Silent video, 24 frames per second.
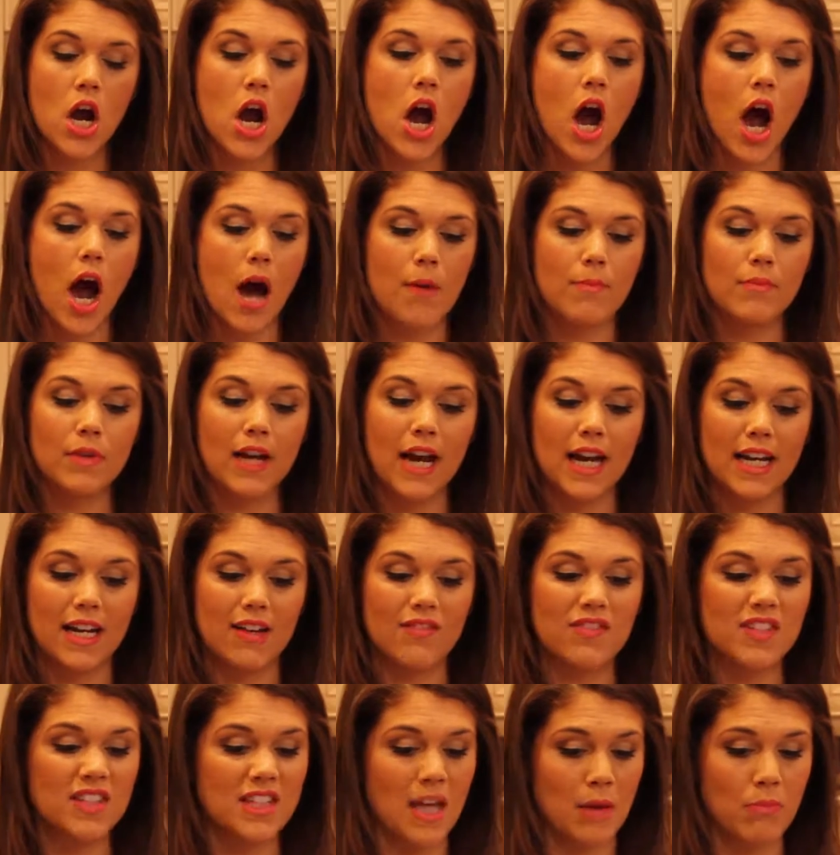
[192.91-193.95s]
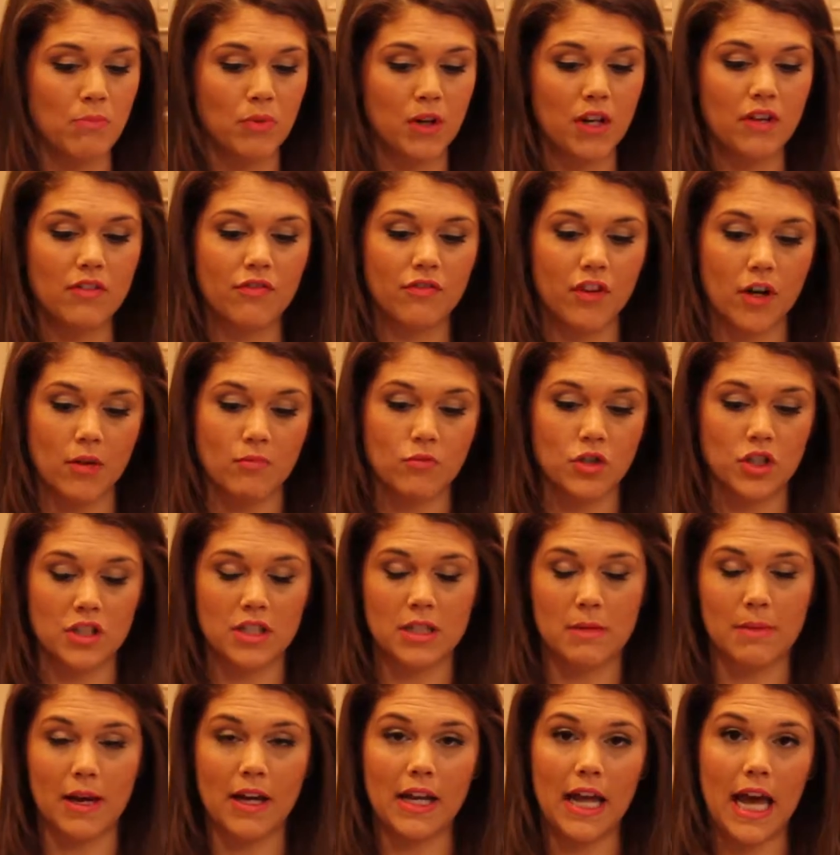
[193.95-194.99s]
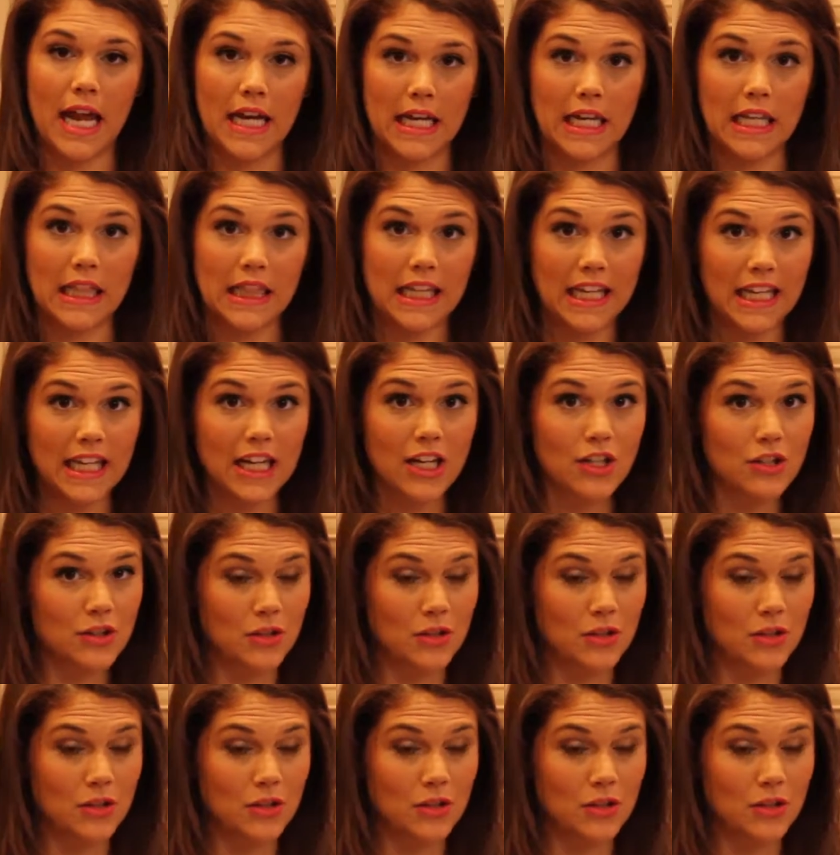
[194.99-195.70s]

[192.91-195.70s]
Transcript: kind of separate from just about anything,